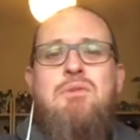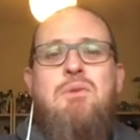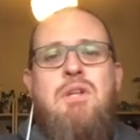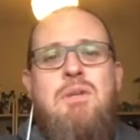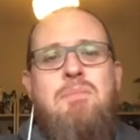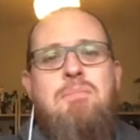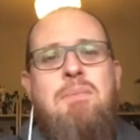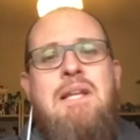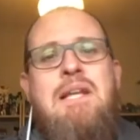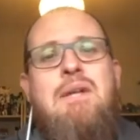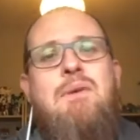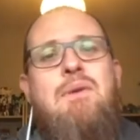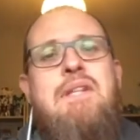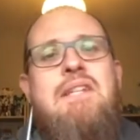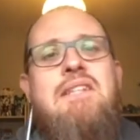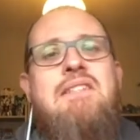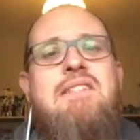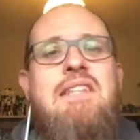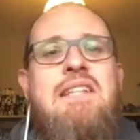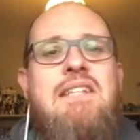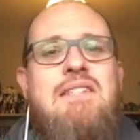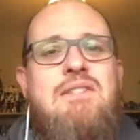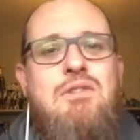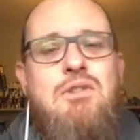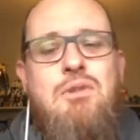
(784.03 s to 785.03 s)
to play with it,
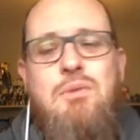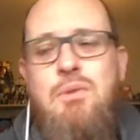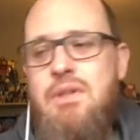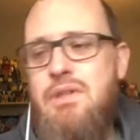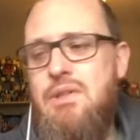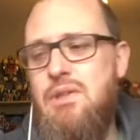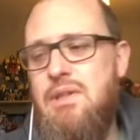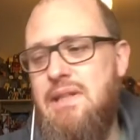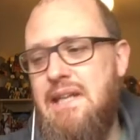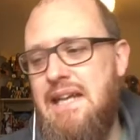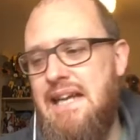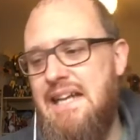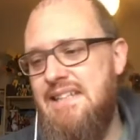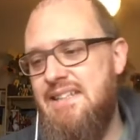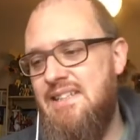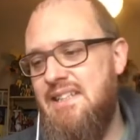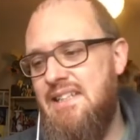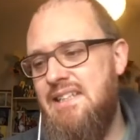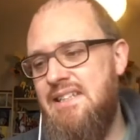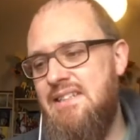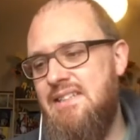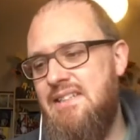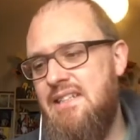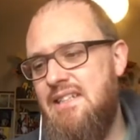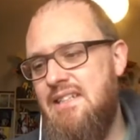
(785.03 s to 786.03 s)
and I don't want to handle
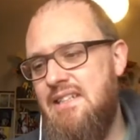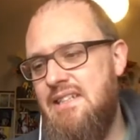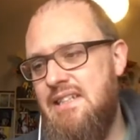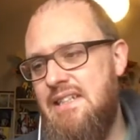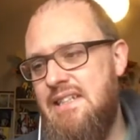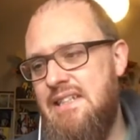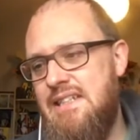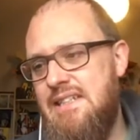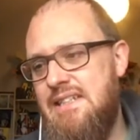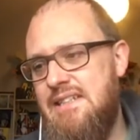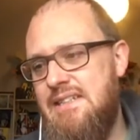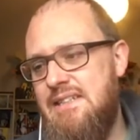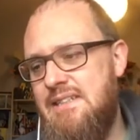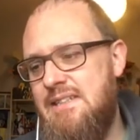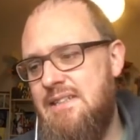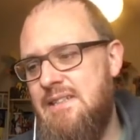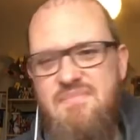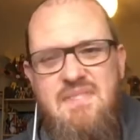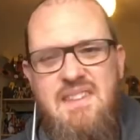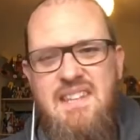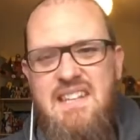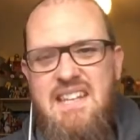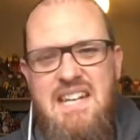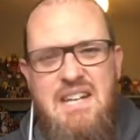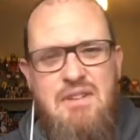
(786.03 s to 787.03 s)
it, and
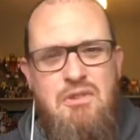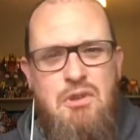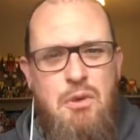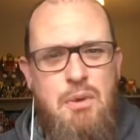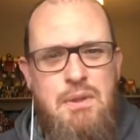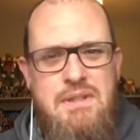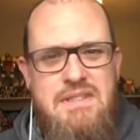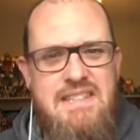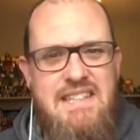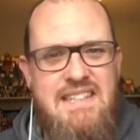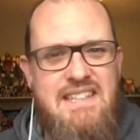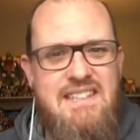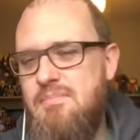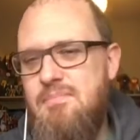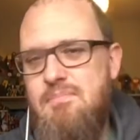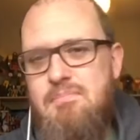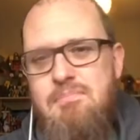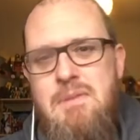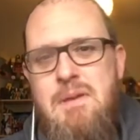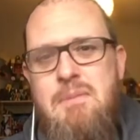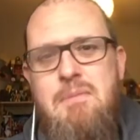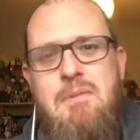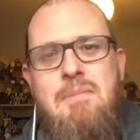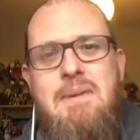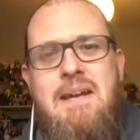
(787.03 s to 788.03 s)
I ruined it.
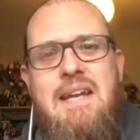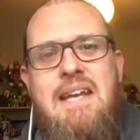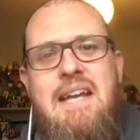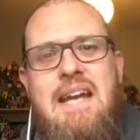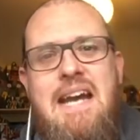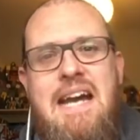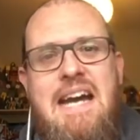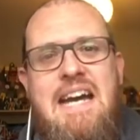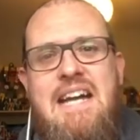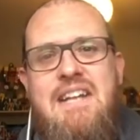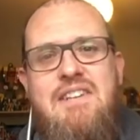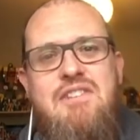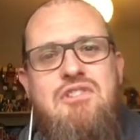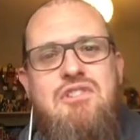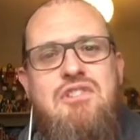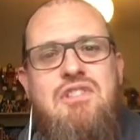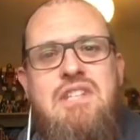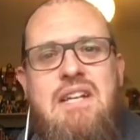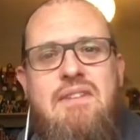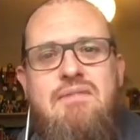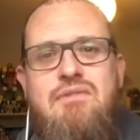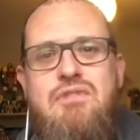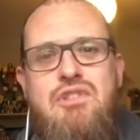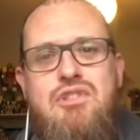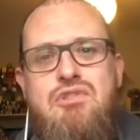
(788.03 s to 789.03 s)
Maybe my hands just
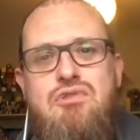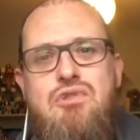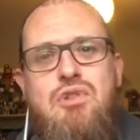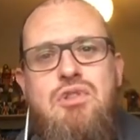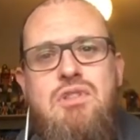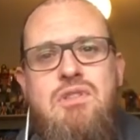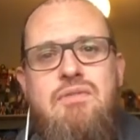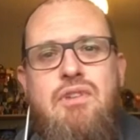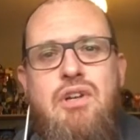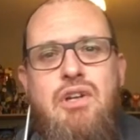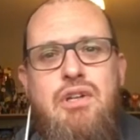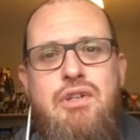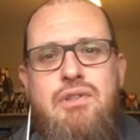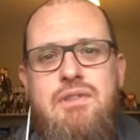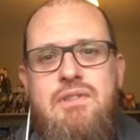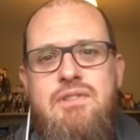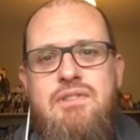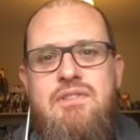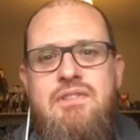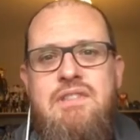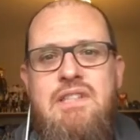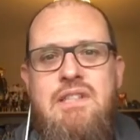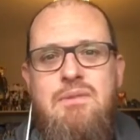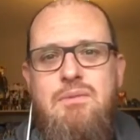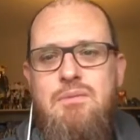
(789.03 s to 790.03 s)
have destructive
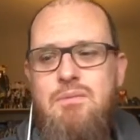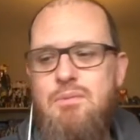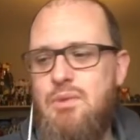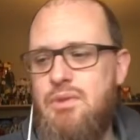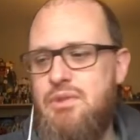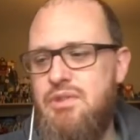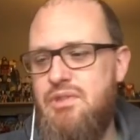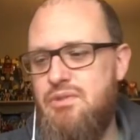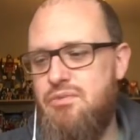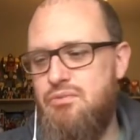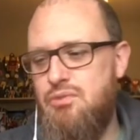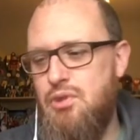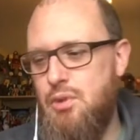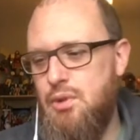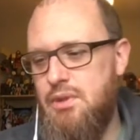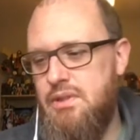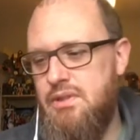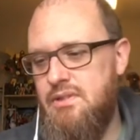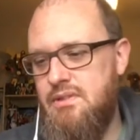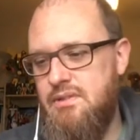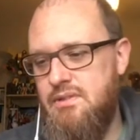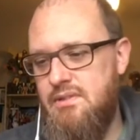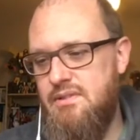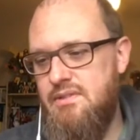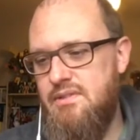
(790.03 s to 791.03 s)
oils that want to
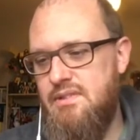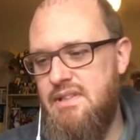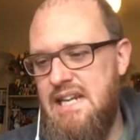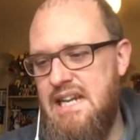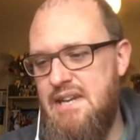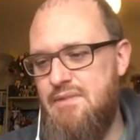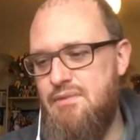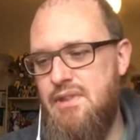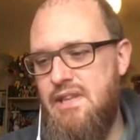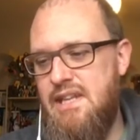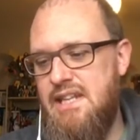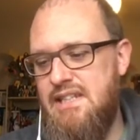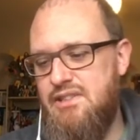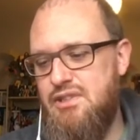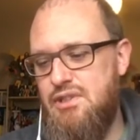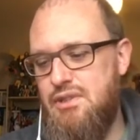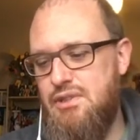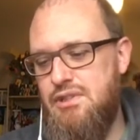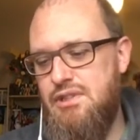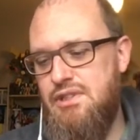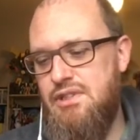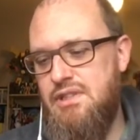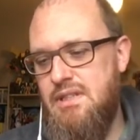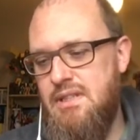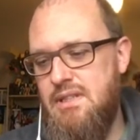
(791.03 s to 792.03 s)
ruin everything I
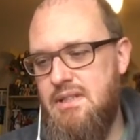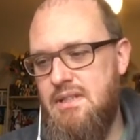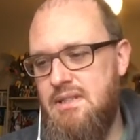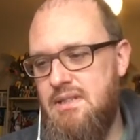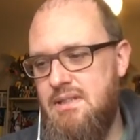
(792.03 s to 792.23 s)
touch.